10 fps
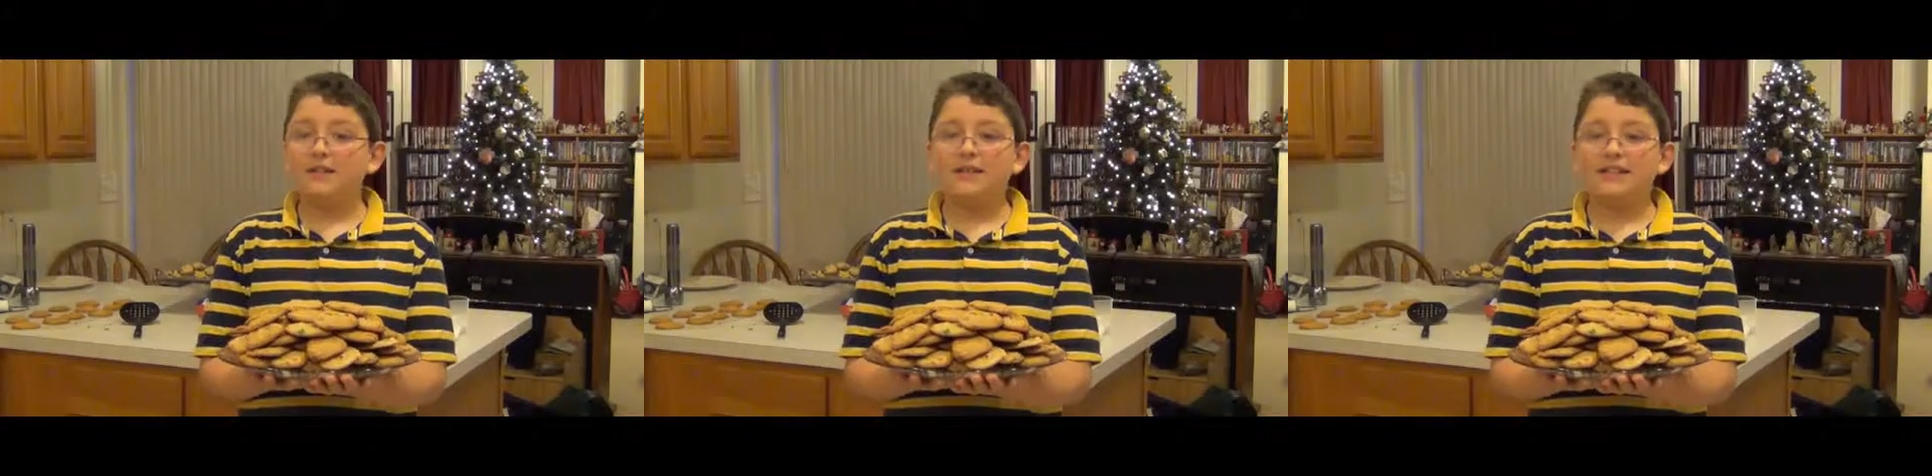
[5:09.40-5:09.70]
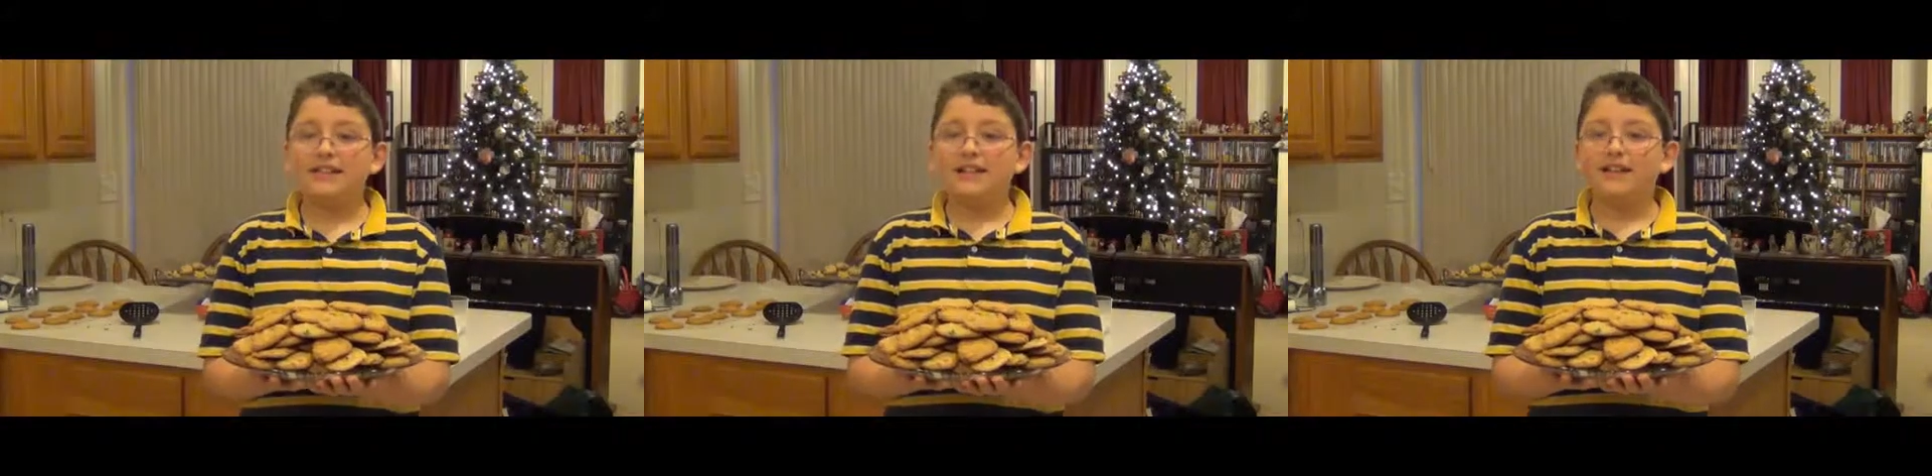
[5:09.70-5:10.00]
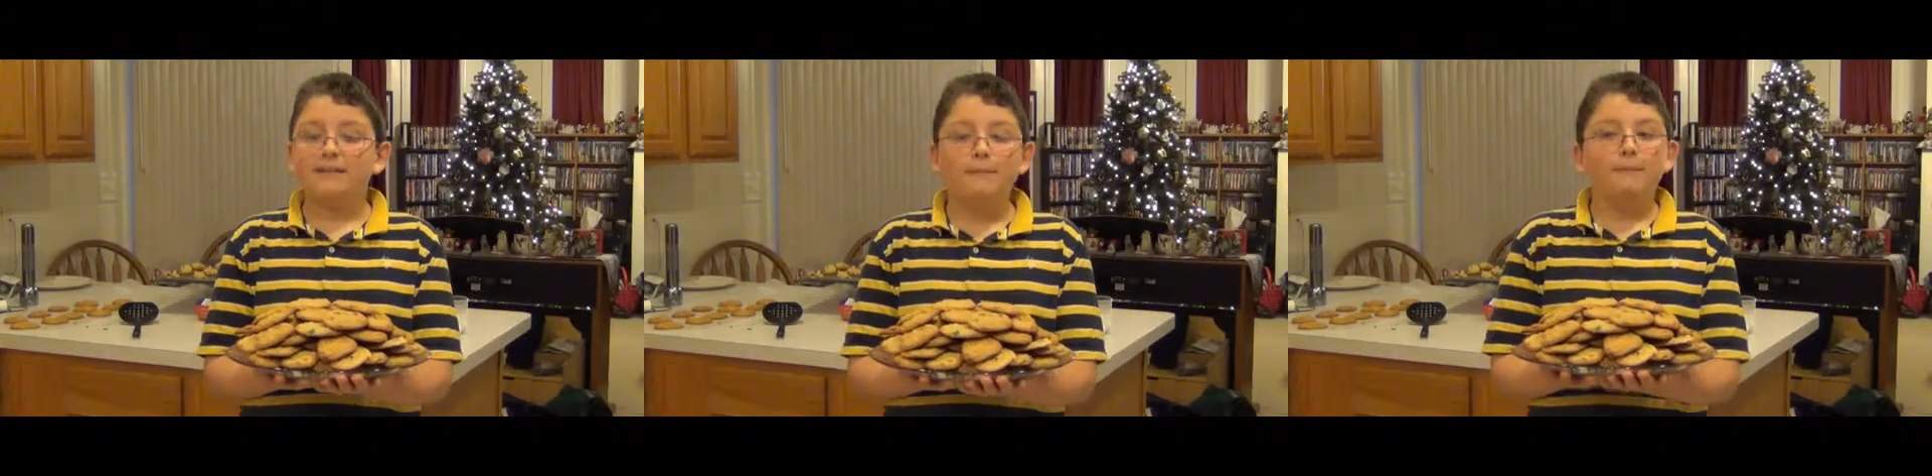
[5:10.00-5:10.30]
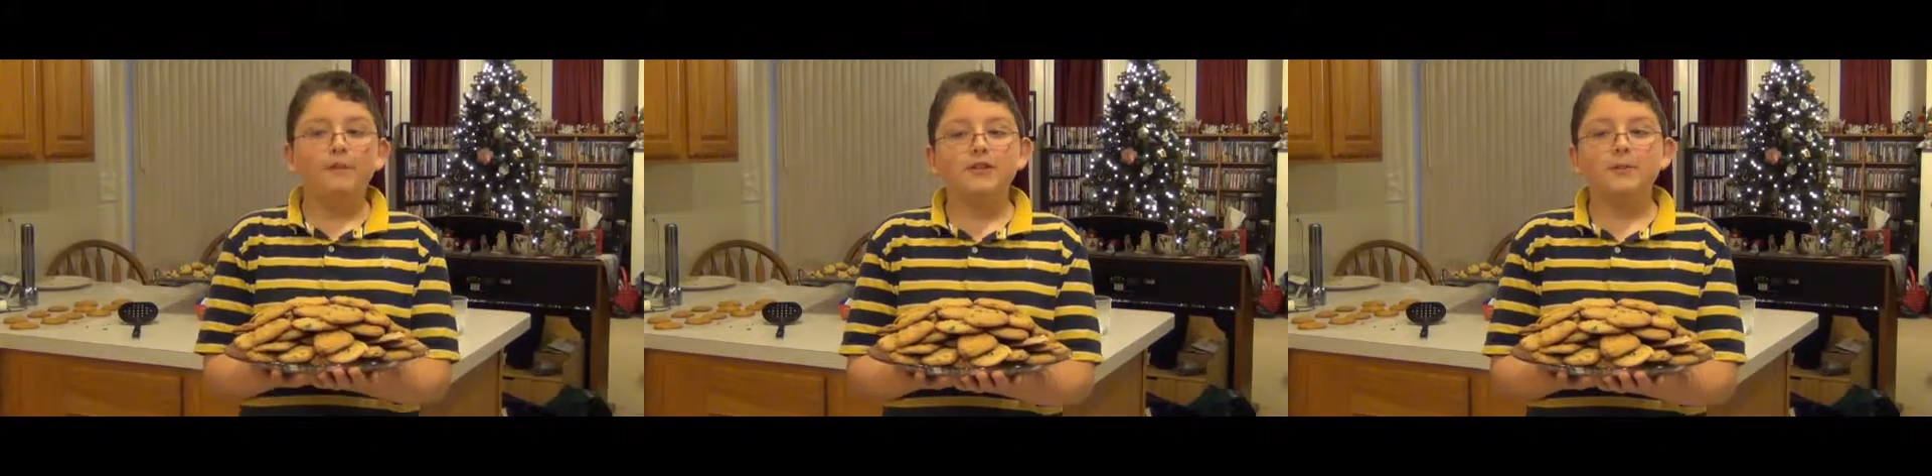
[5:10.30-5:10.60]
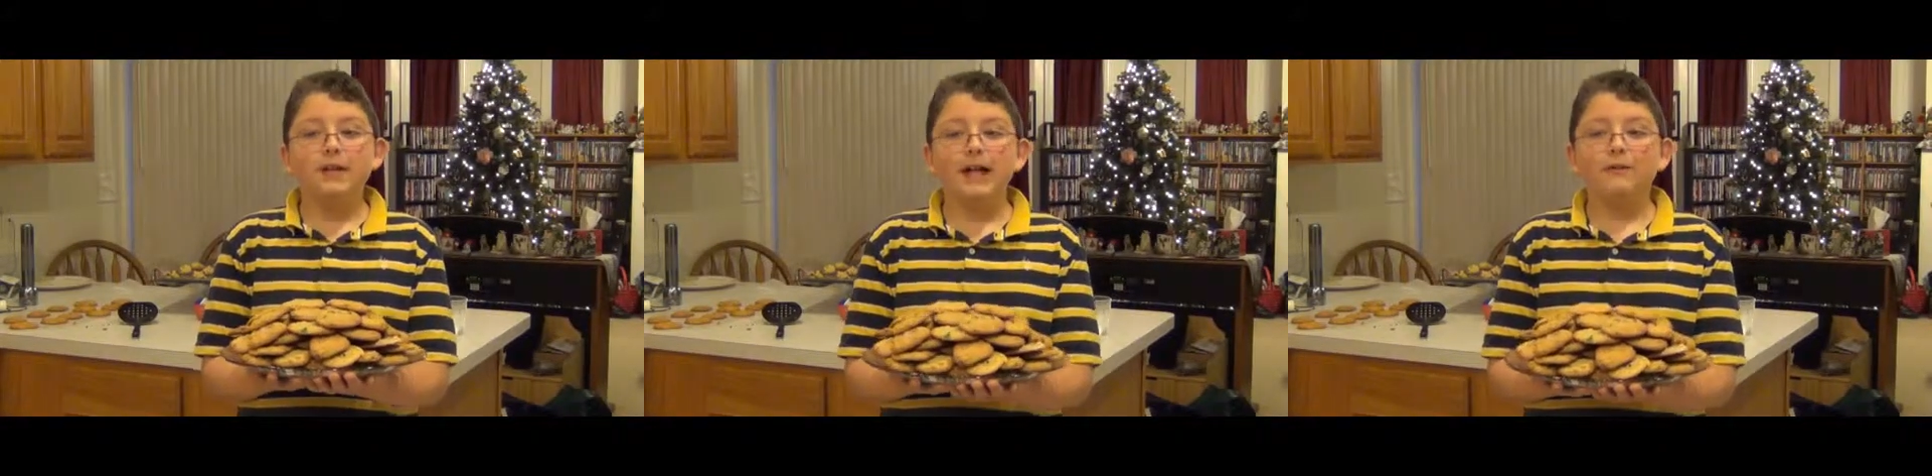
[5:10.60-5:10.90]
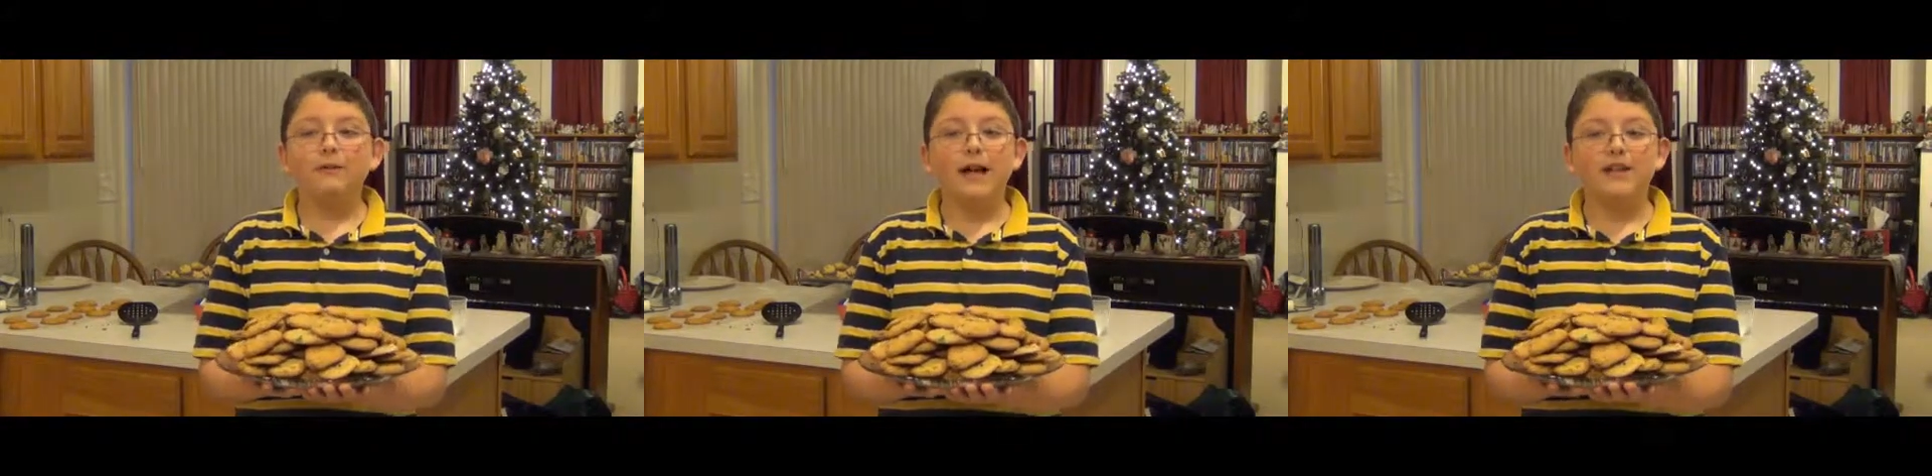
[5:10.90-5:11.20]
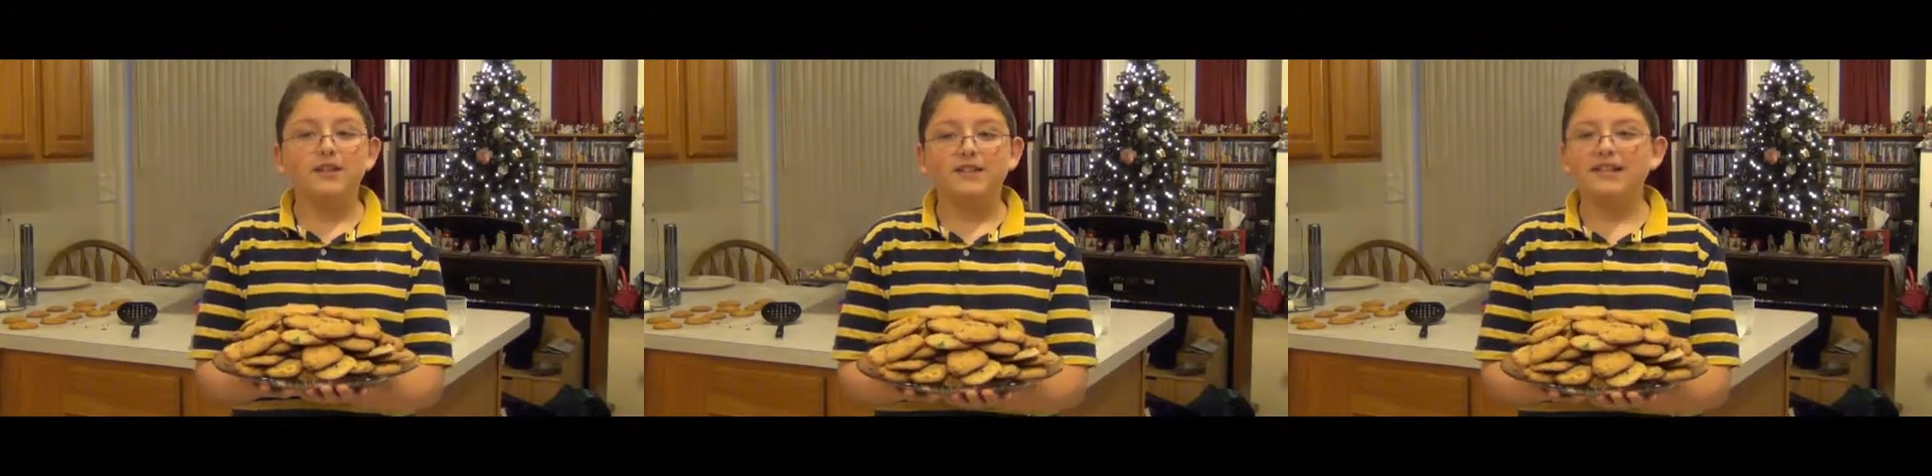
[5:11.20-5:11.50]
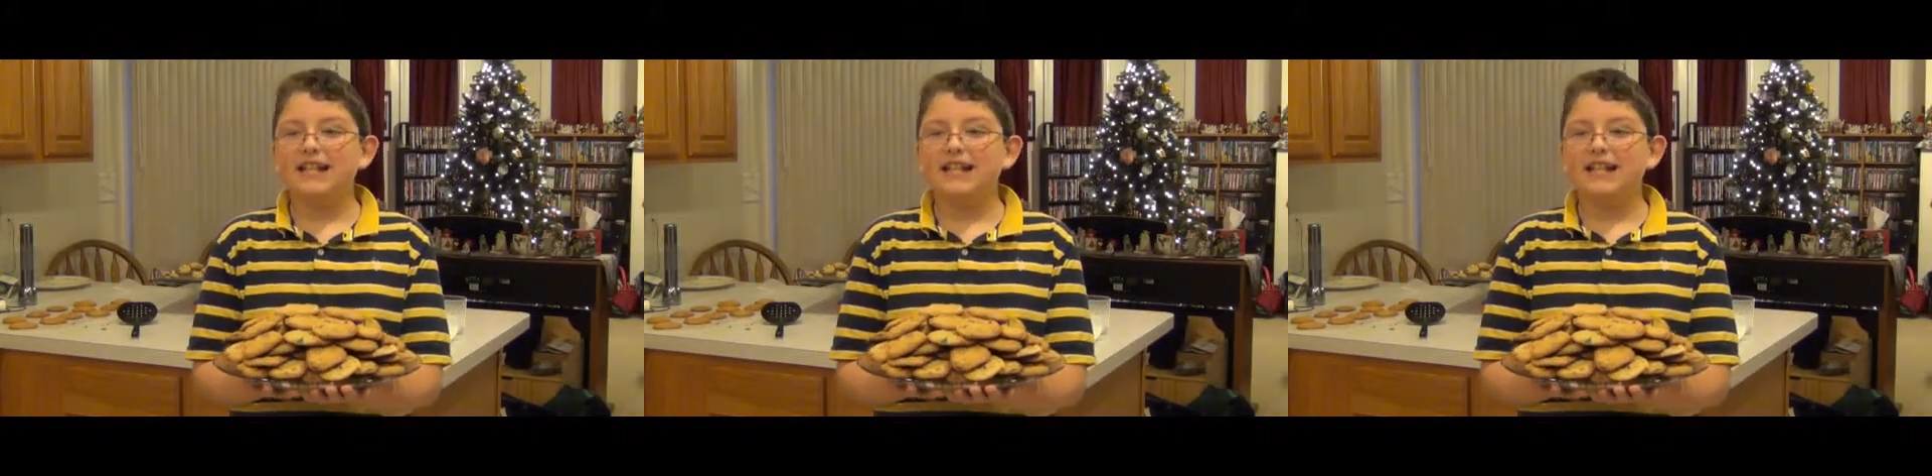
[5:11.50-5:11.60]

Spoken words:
you can see, multiplying fractions